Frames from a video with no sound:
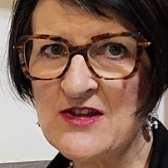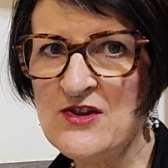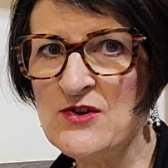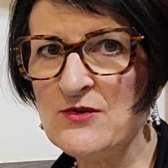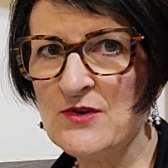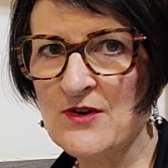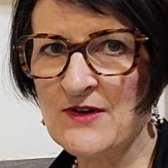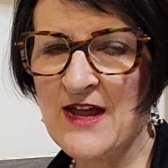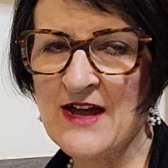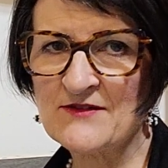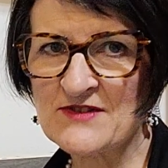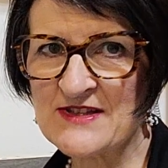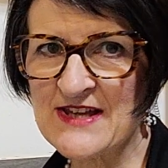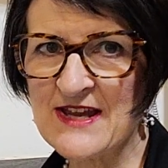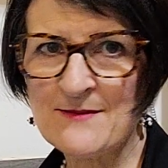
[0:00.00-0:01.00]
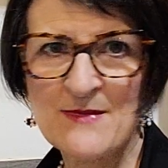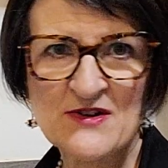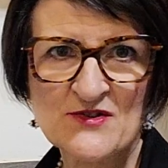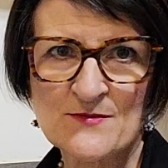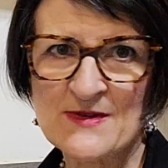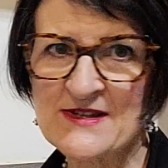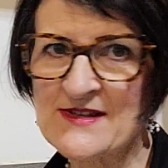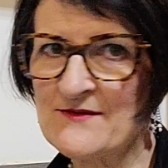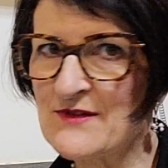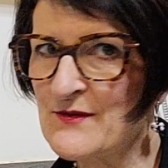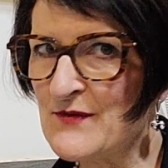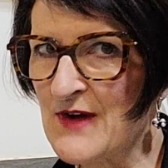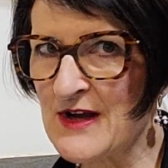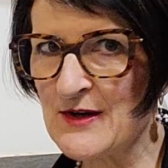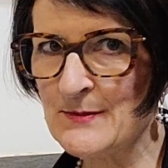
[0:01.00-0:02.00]
You don't have to take measurements of the
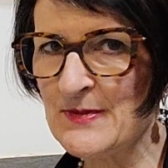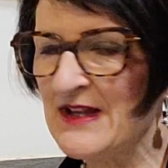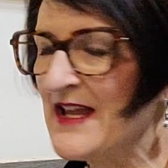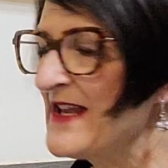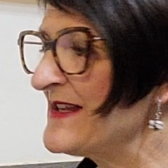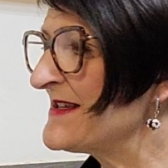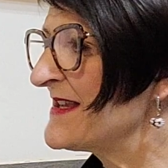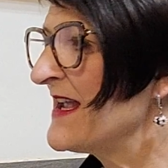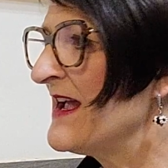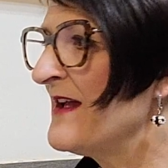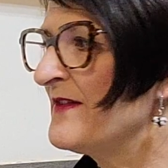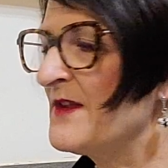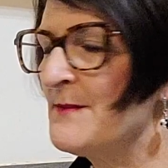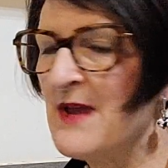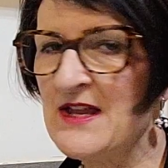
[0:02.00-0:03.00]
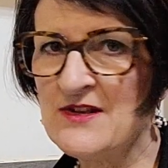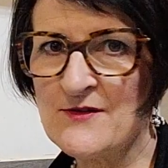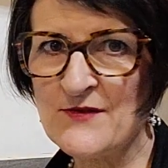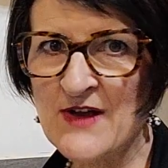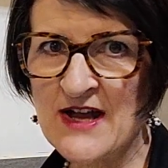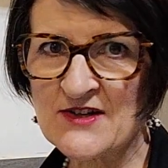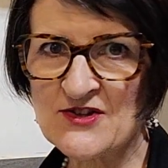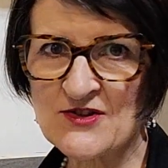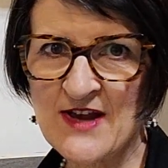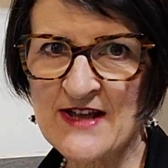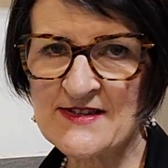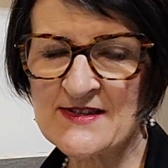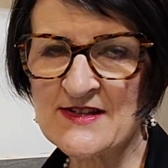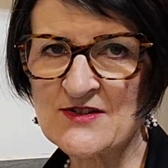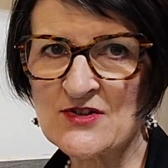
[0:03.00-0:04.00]
fireplace. The manufacturer
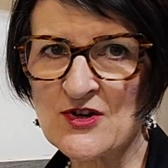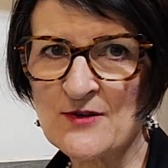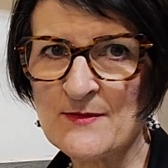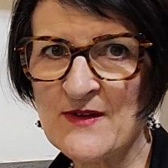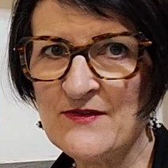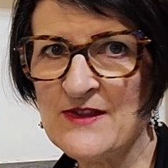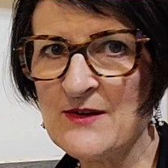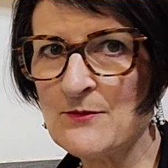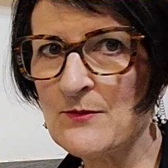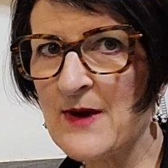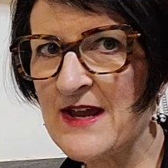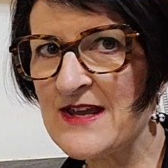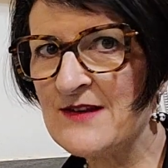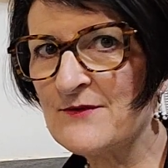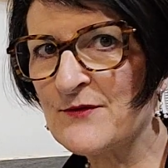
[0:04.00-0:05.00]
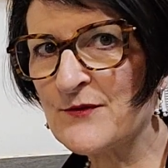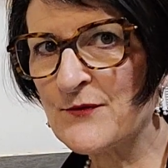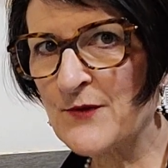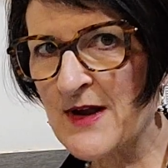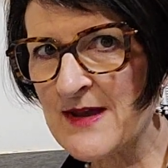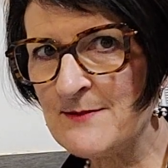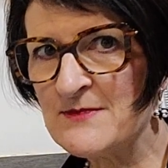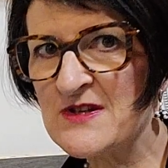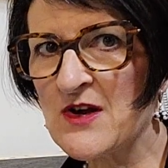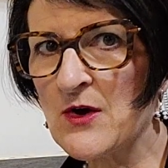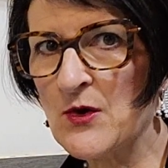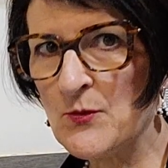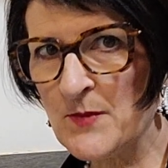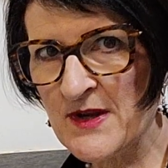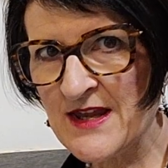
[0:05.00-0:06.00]
has determined the right framed
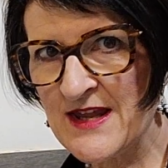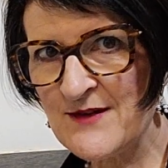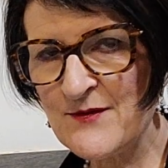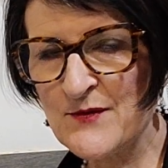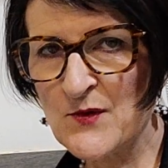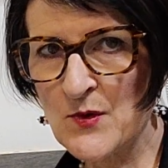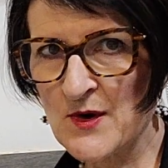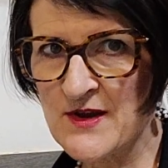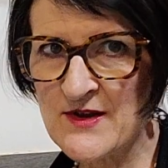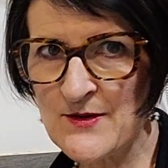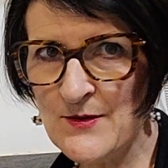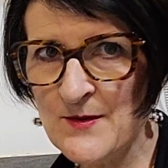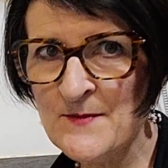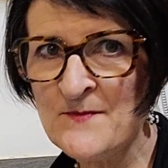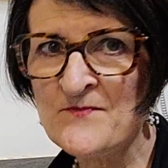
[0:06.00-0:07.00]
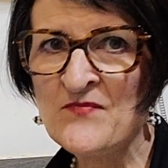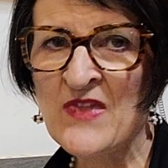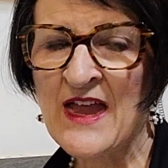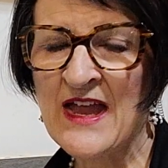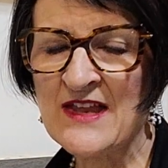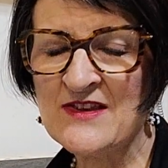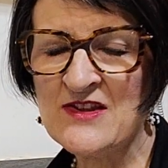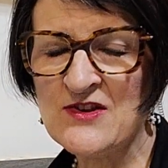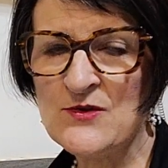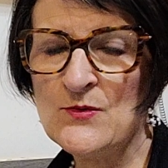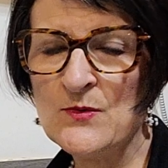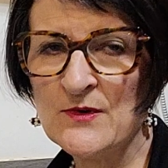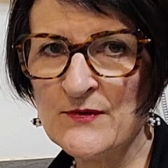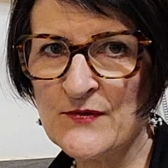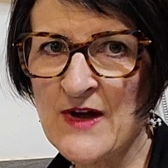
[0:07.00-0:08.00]
opening for you, and you
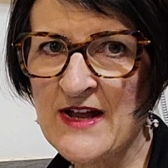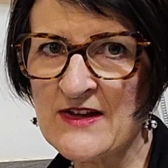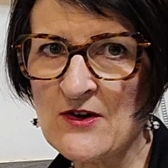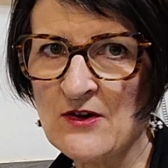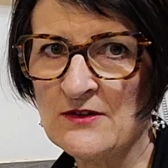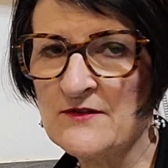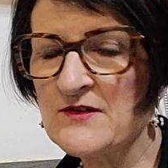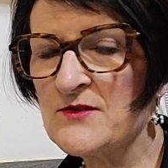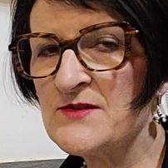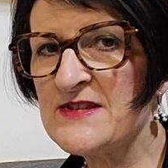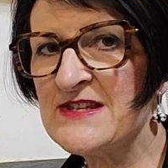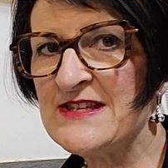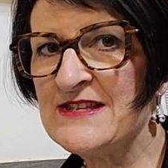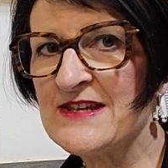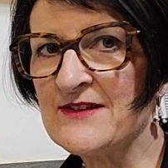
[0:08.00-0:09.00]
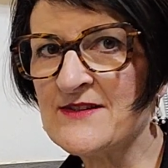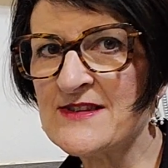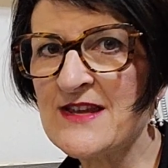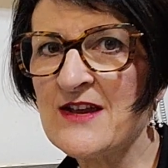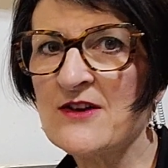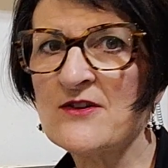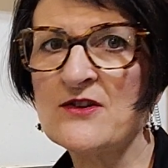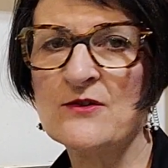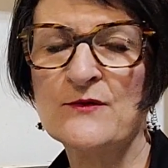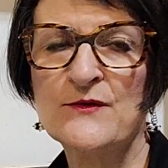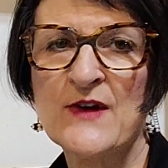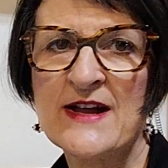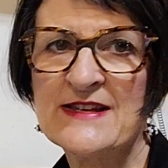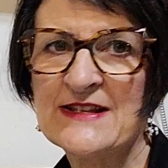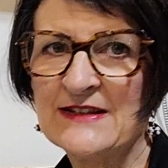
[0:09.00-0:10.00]
will find all of those details there. You'll
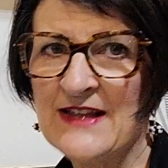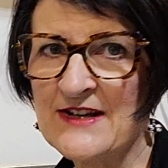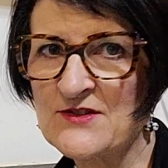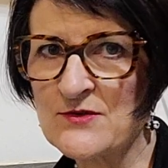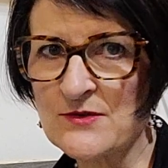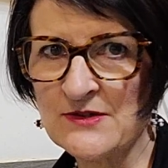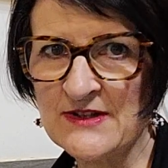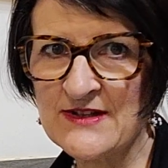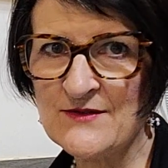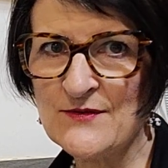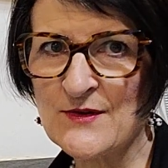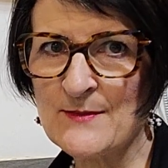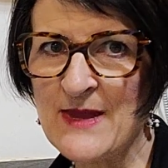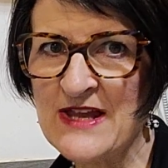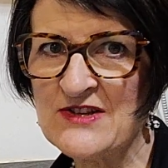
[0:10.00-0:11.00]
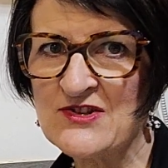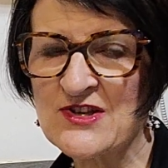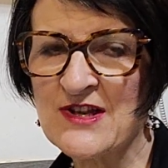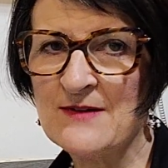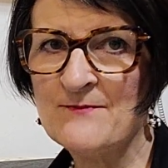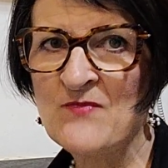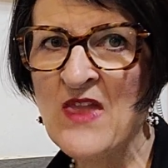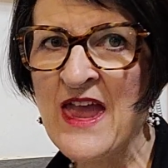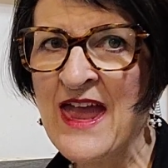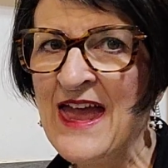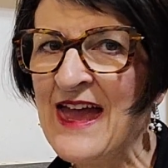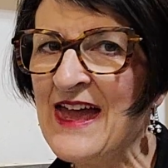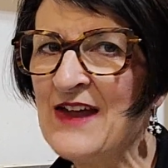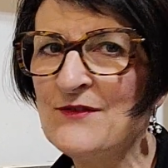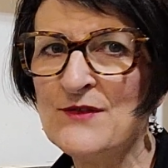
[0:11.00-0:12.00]
find electrical information,
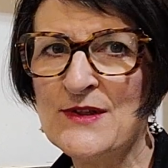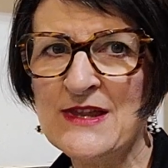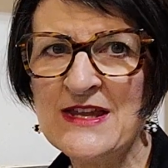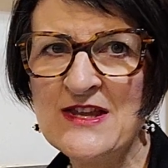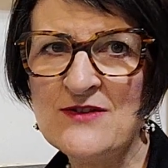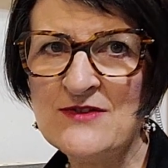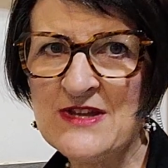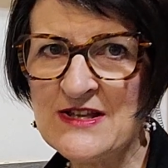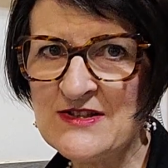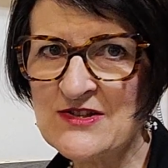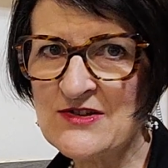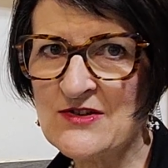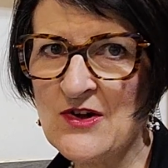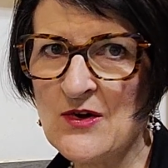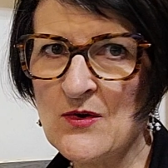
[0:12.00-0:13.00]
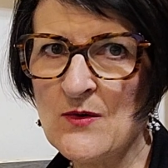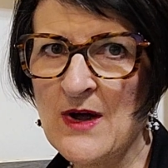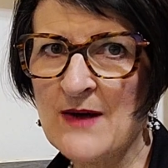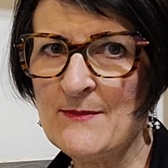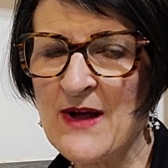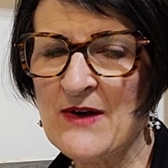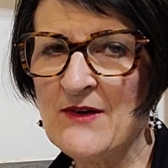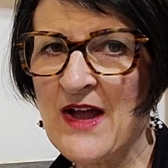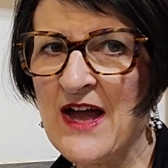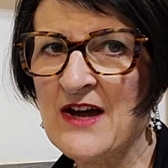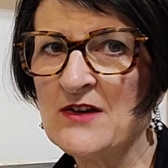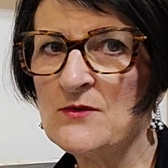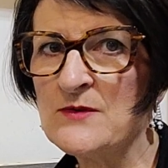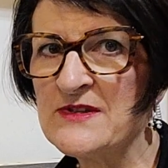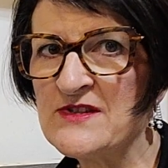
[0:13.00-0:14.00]
everything you need to know about
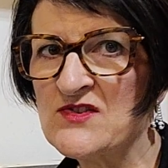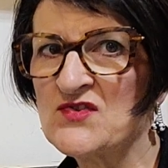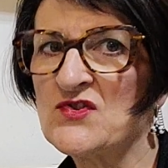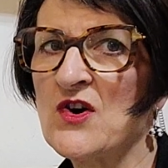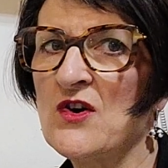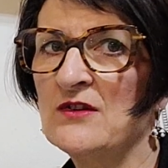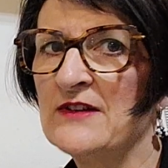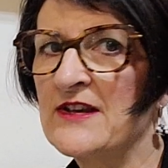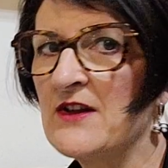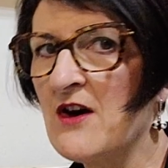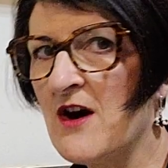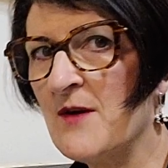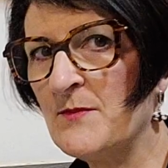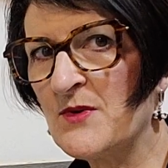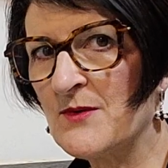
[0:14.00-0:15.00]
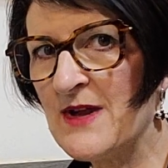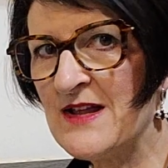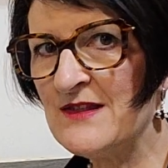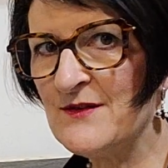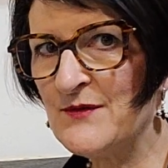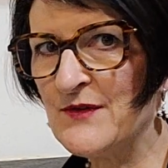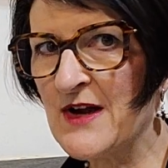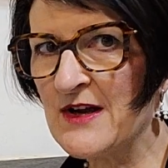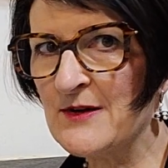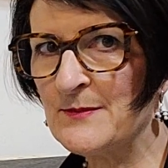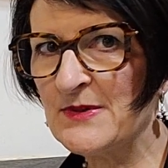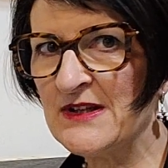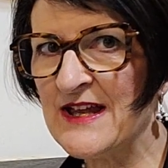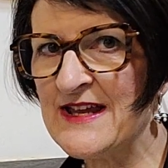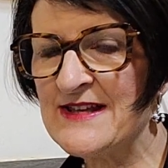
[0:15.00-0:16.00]
how to install and operate the
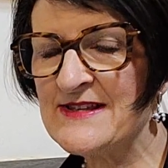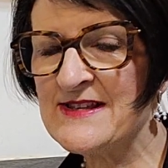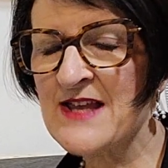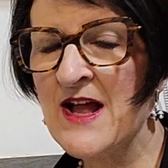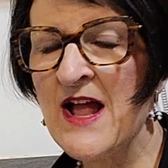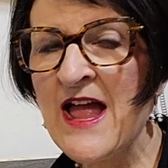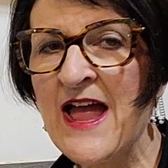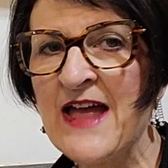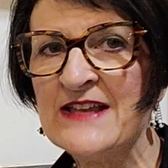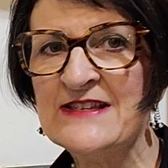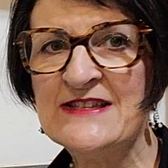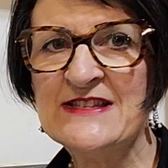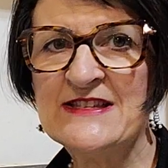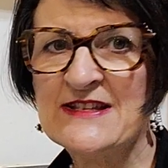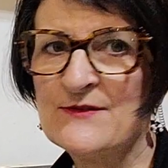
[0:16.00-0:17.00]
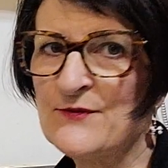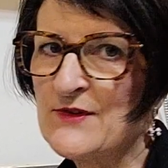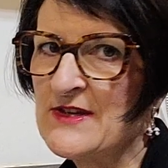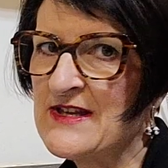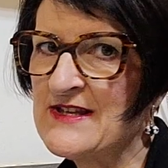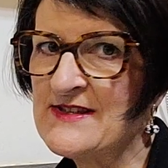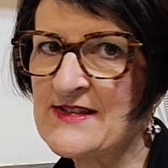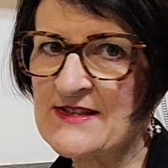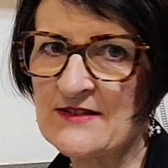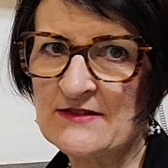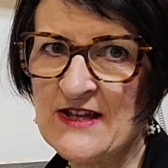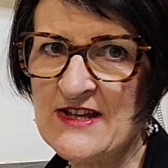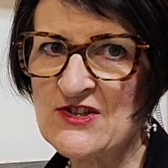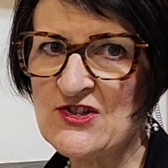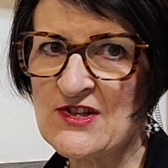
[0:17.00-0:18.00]
fireplace and different
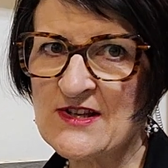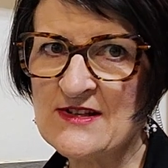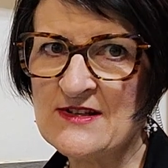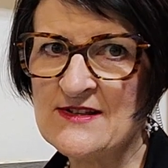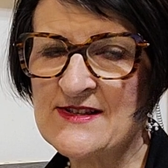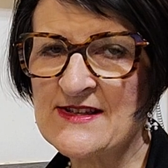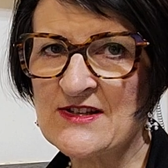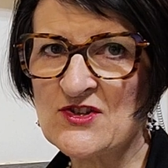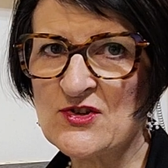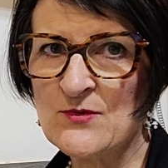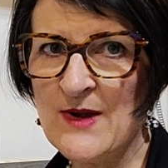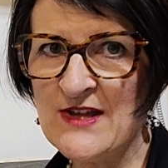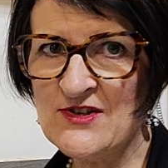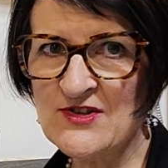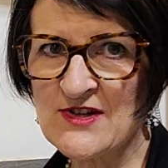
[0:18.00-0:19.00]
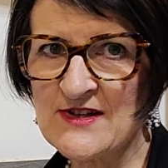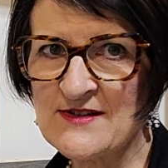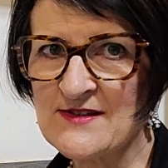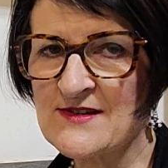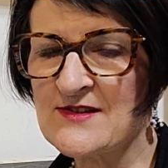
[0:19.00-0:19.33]
installation situations.